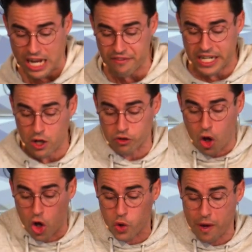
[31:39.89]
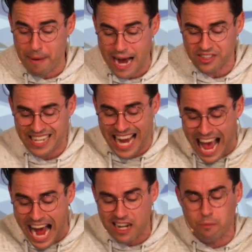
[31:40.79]
And then he goes all the way back saying,
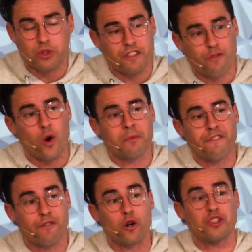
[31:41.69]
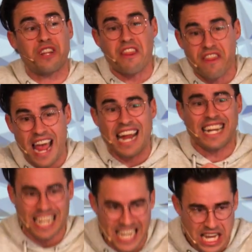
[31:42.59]
Adam was formed first, then
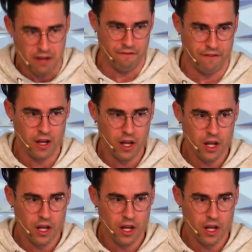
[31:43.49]
Eve.